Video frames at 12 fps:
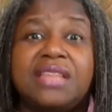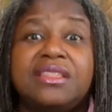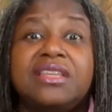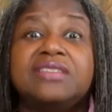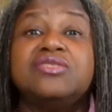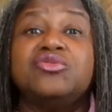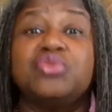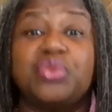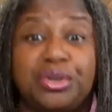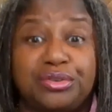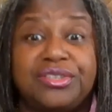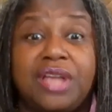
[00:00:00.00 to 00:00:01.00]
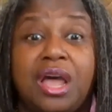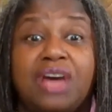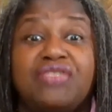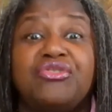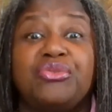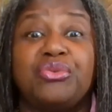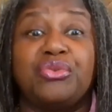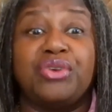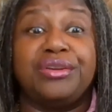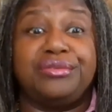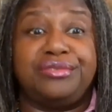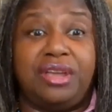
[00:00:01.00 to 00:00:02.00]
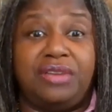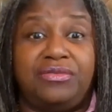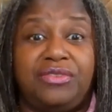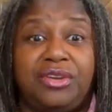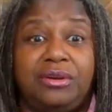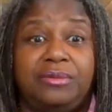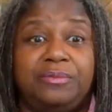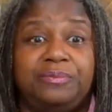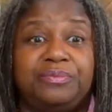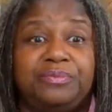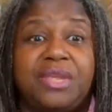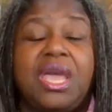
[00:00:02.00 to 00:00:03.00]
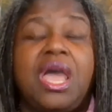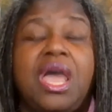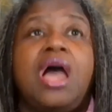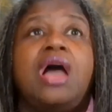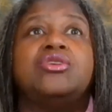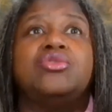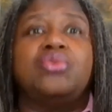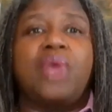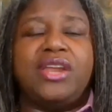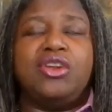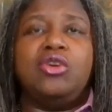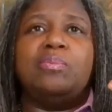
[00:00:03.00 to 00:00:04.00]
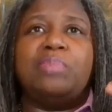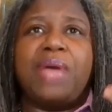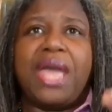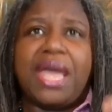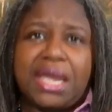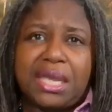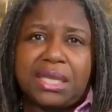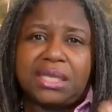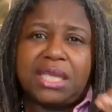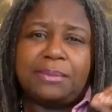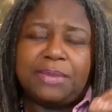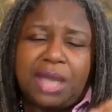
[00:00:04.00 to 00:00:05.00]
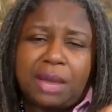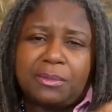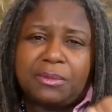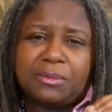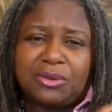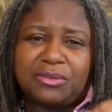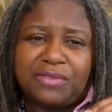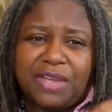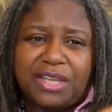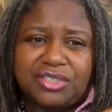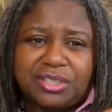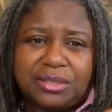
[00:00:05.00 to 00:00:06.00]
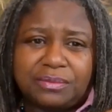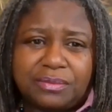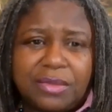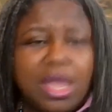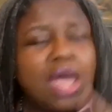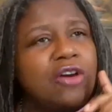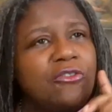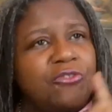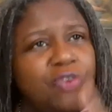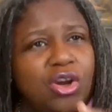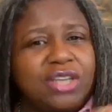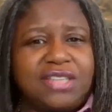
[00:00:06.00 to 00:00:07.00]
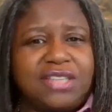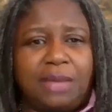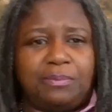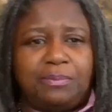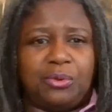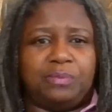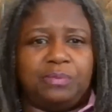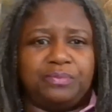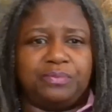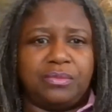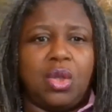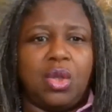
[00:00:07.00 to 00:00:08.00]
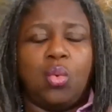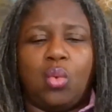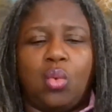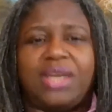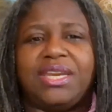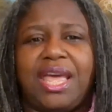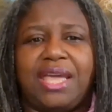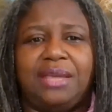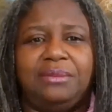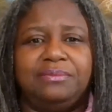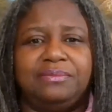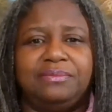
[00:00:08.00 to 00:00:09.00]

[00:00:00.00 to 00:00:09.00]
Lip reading: This is real stuff here. A greater pain can become a motivation. For example, one day